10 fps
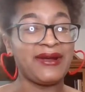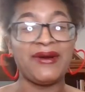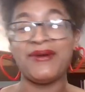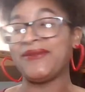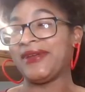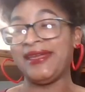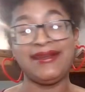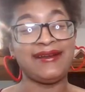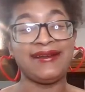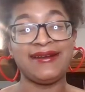over
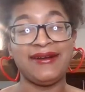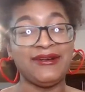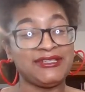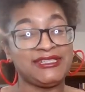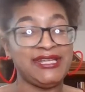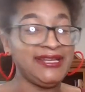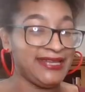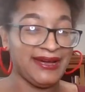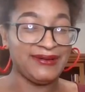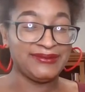here on a
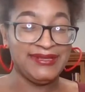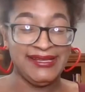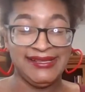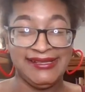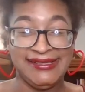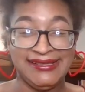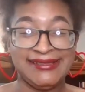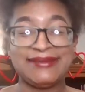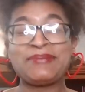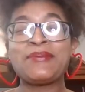shutdown.
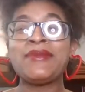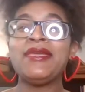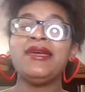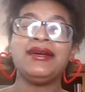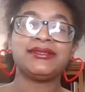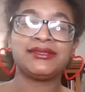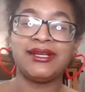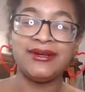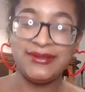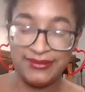
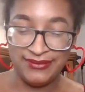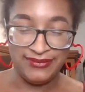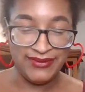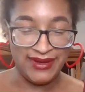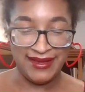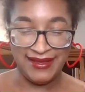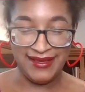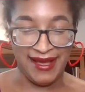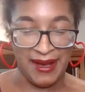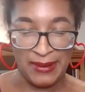So
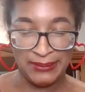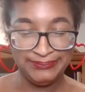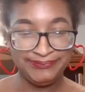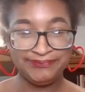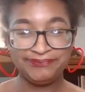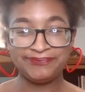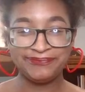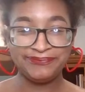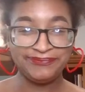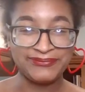yeah,
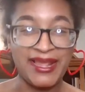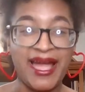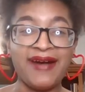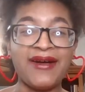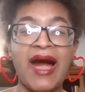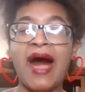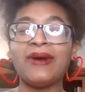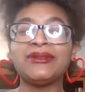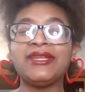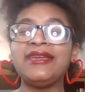I'll
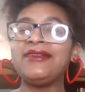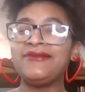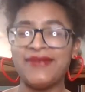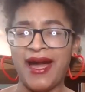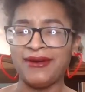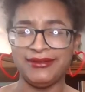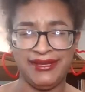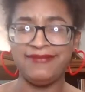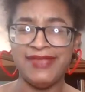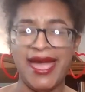leave
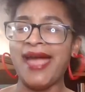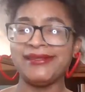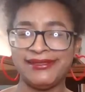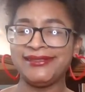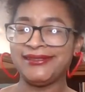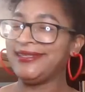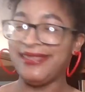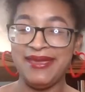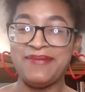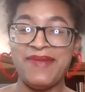that to
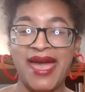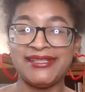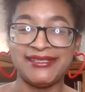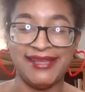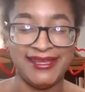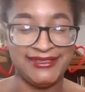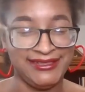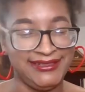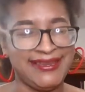the imagination.